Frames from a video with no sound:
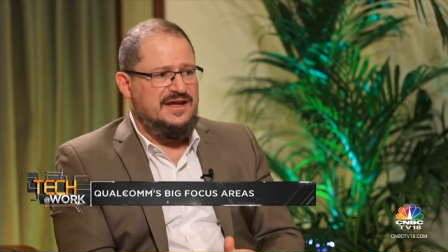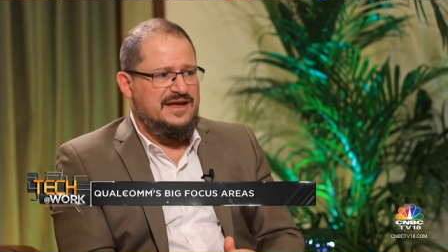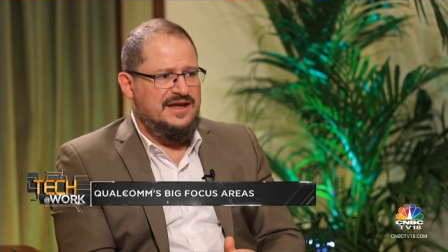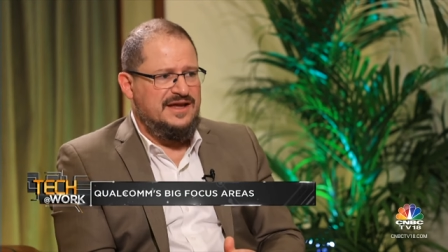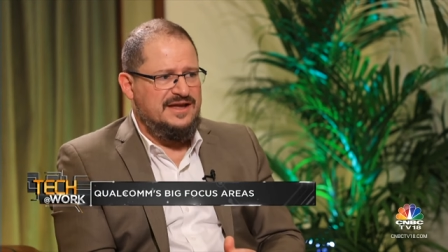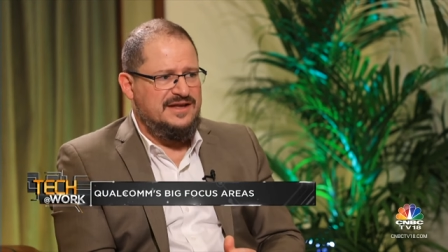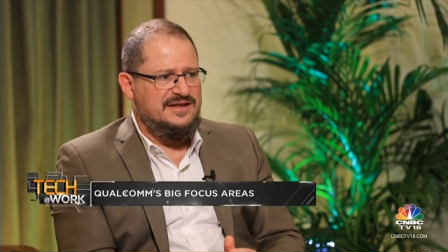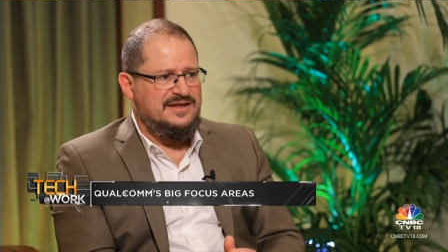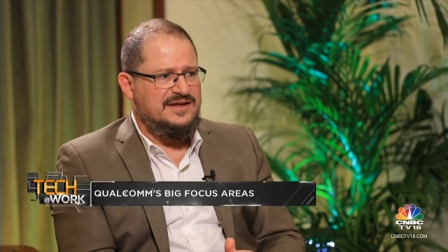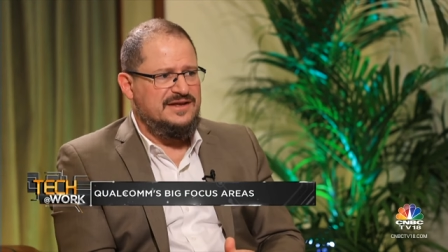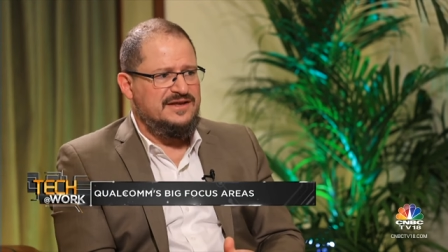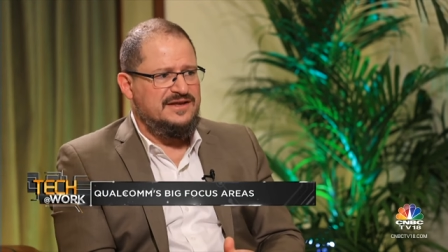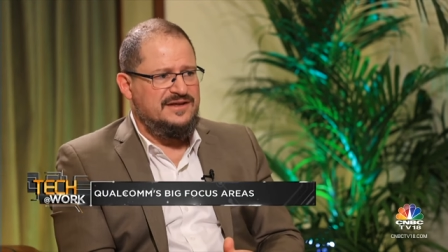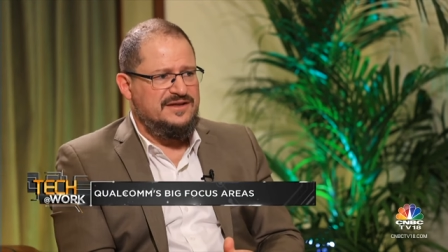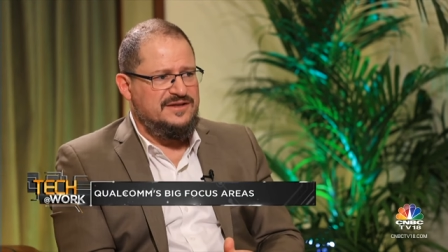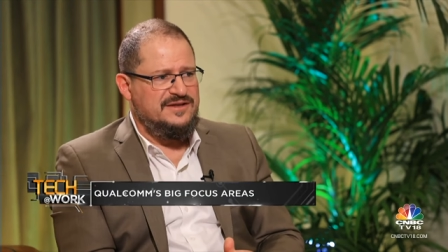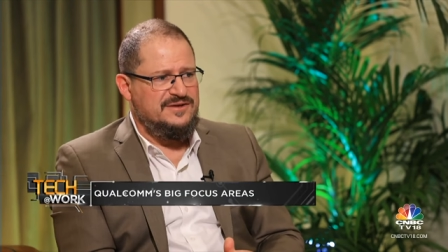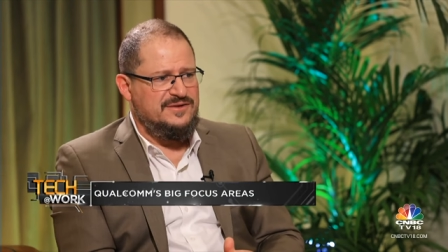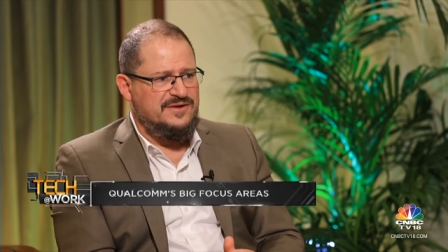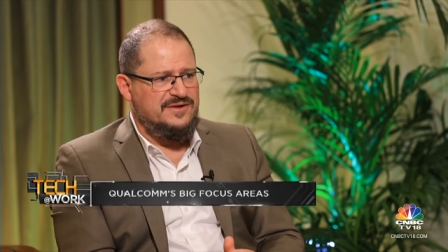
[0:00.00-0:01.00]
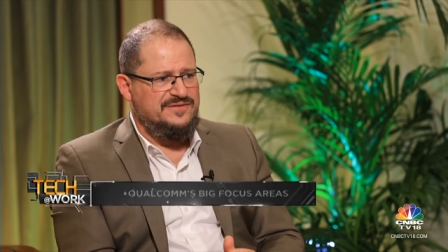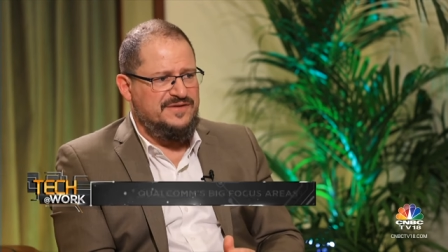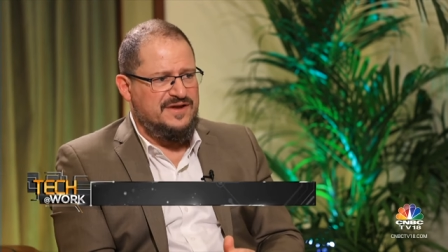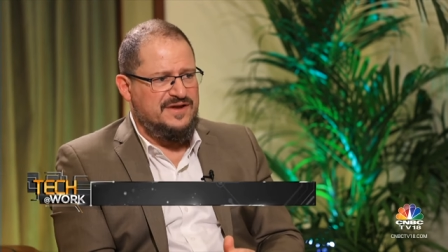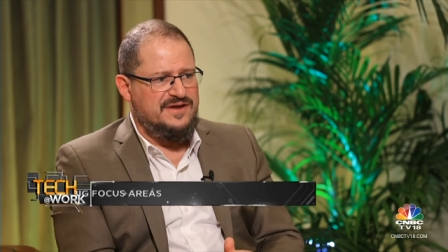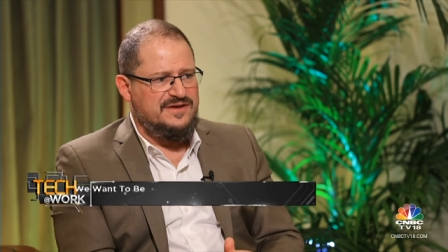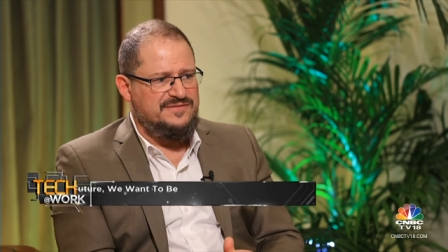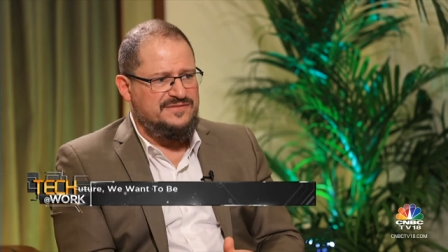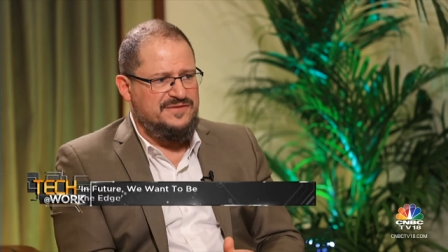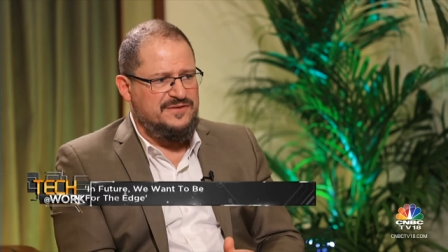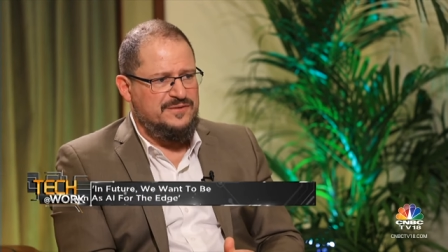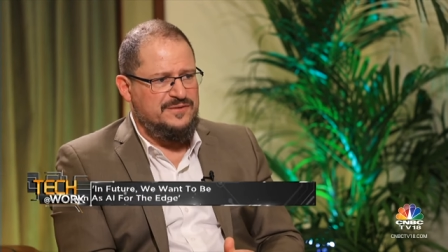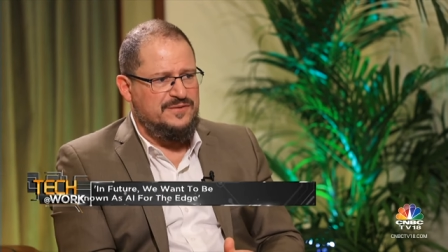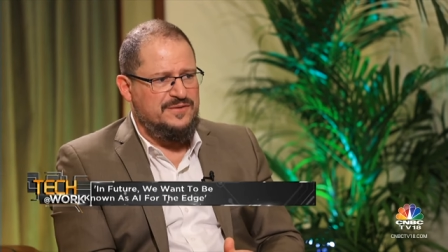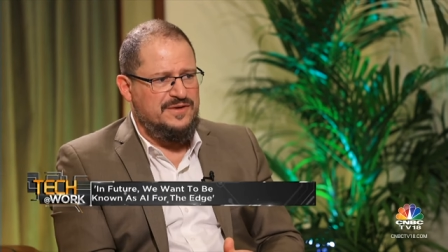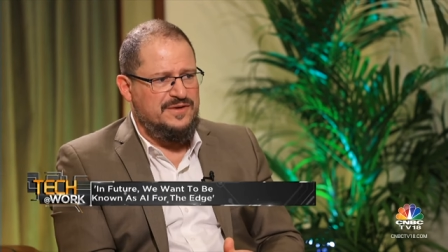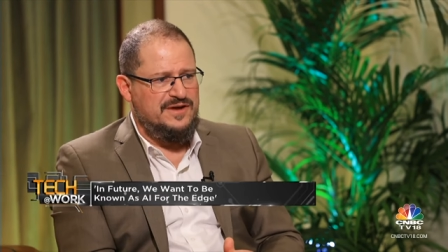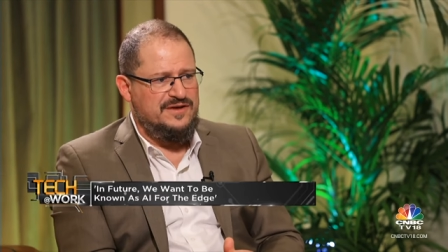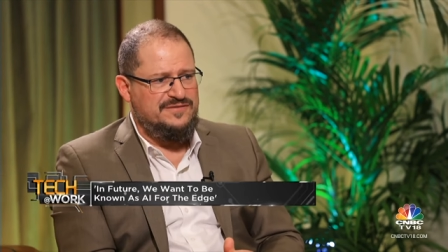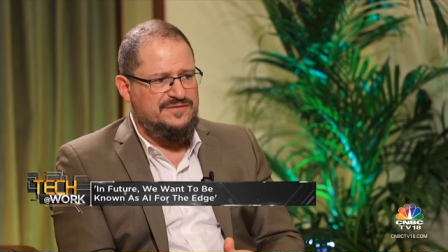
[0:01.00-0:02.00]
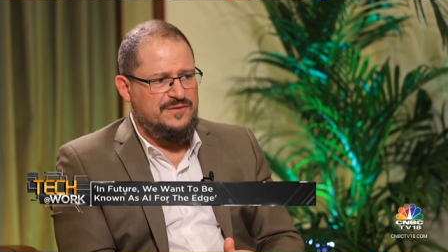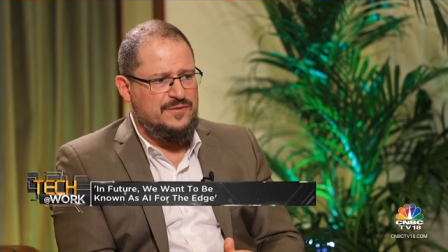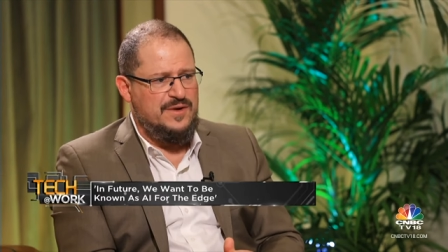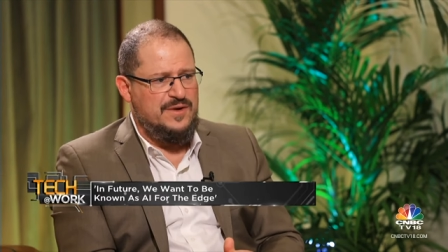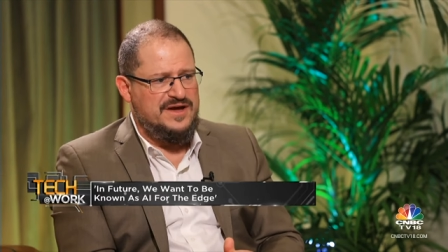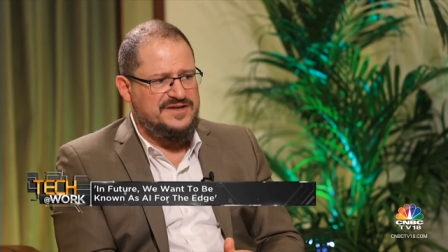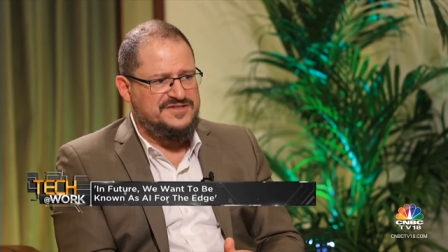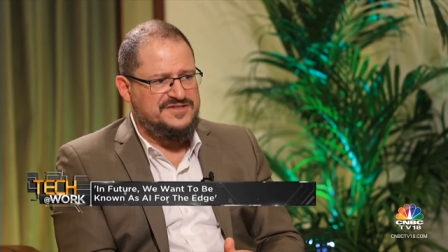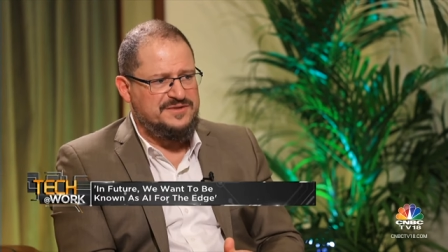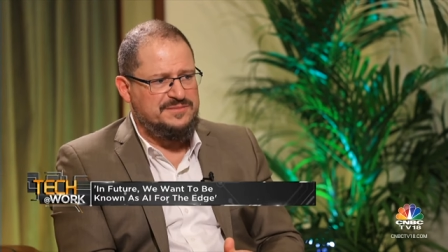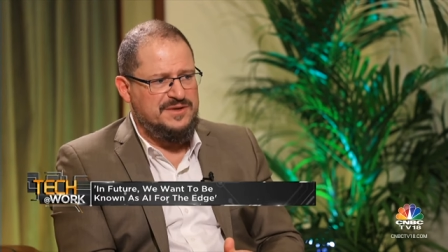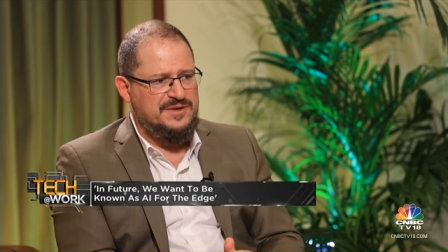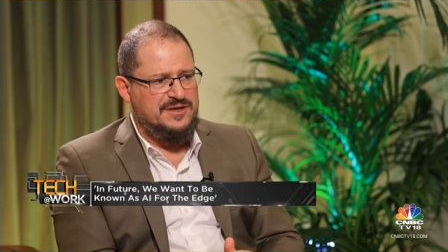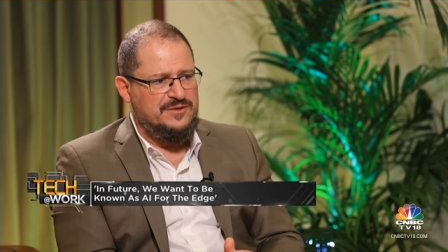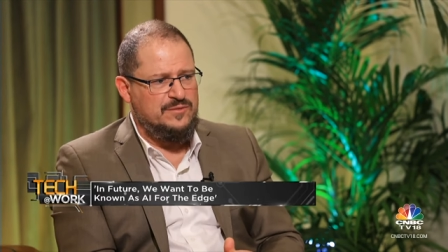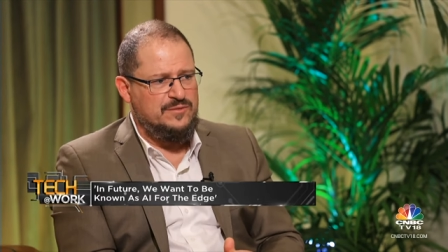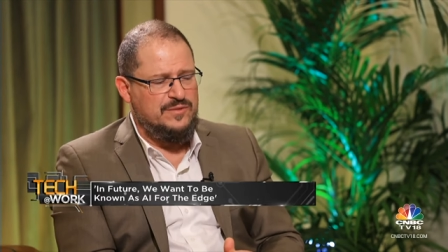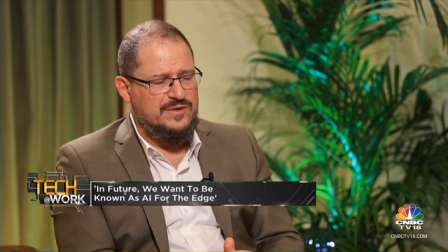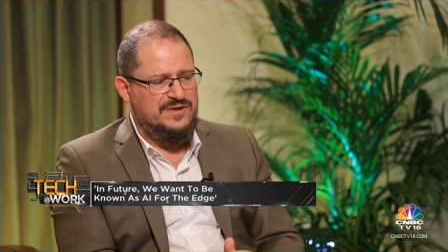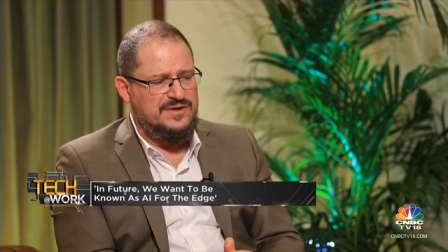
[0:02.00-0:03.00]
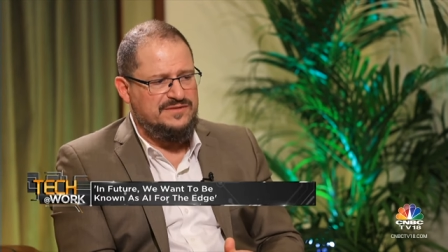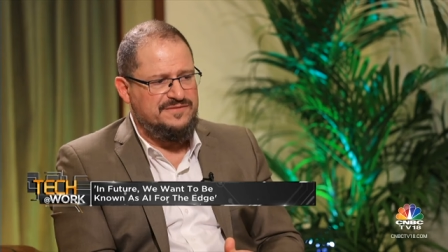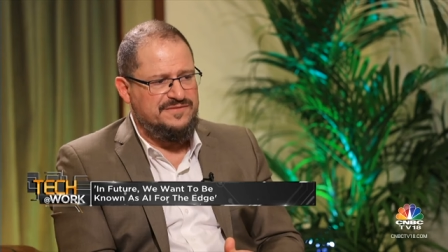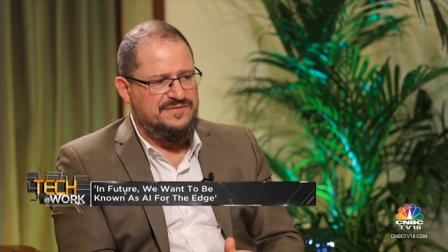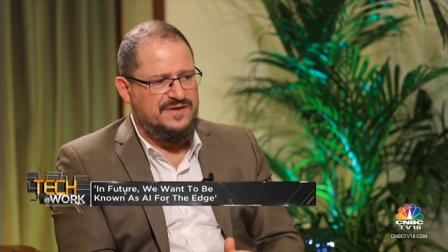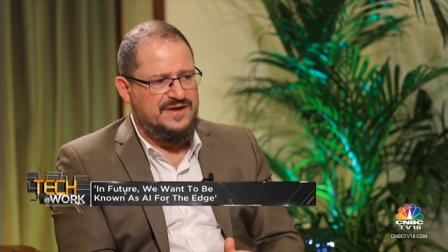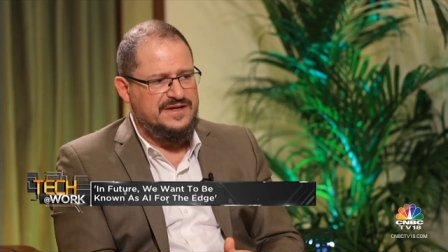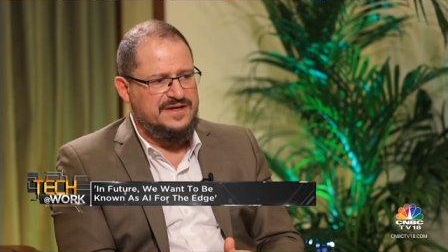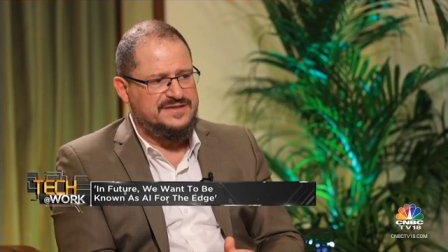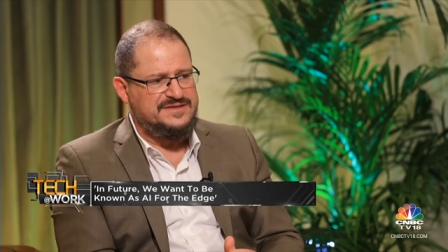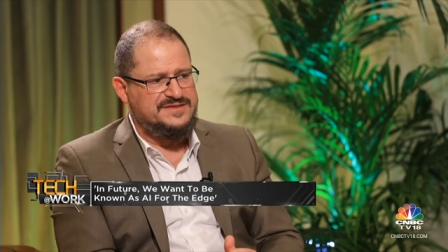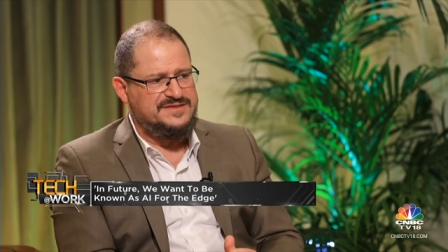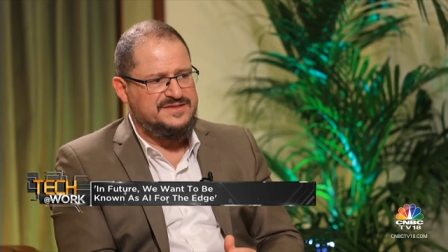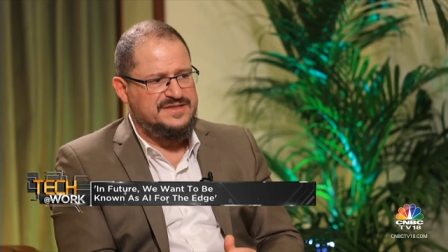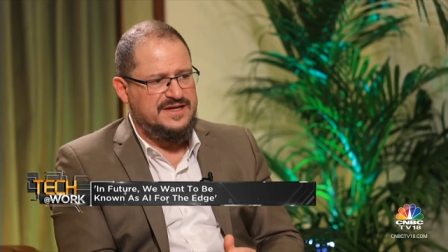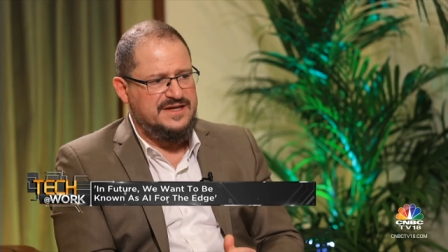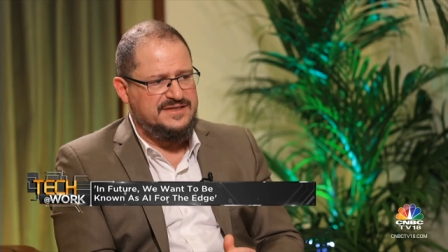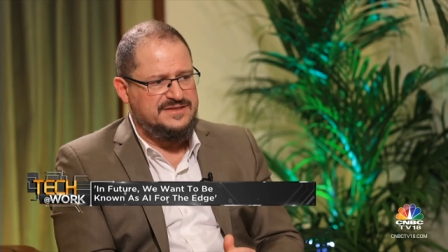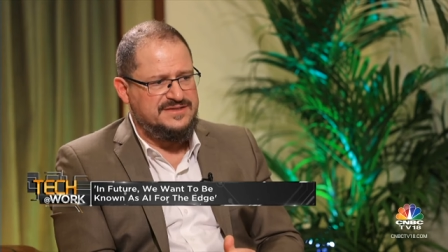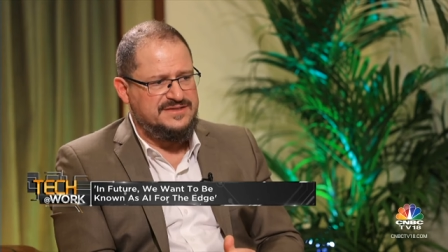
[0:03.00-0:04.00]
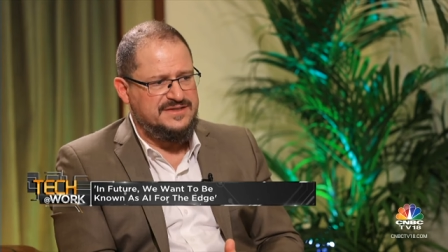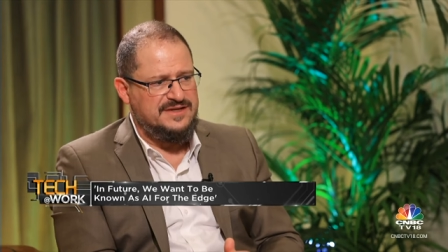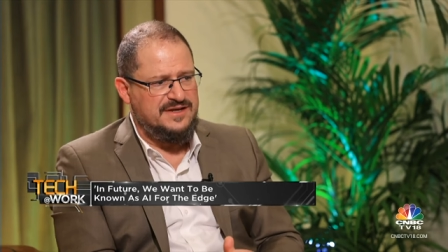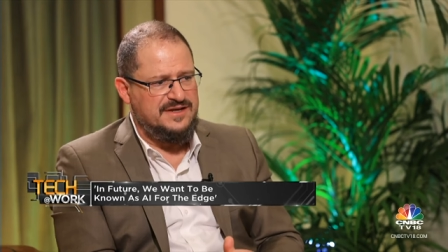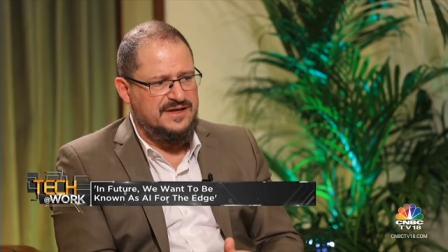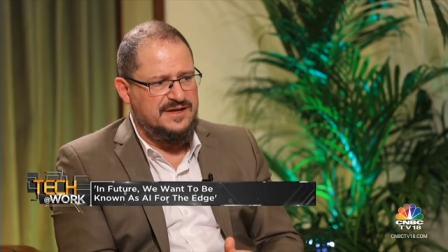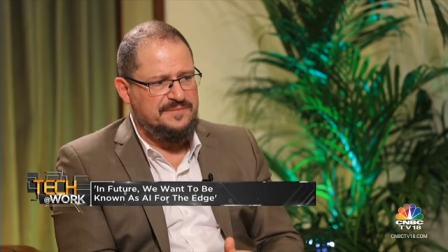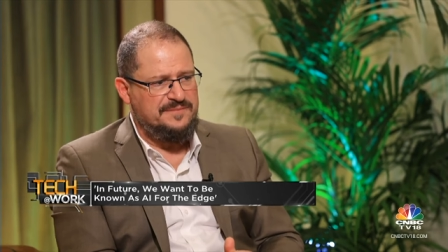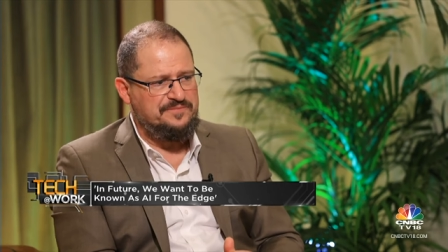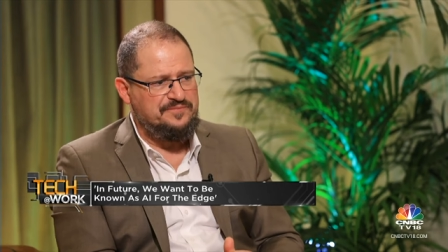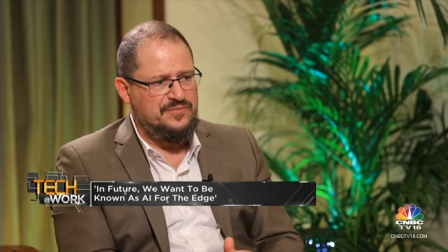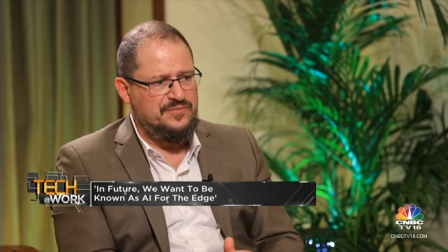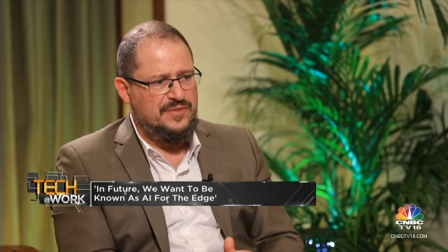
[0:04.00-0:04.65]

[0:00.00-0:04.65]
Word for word: And, you know, I think if you, if you ask me what are the things that uh,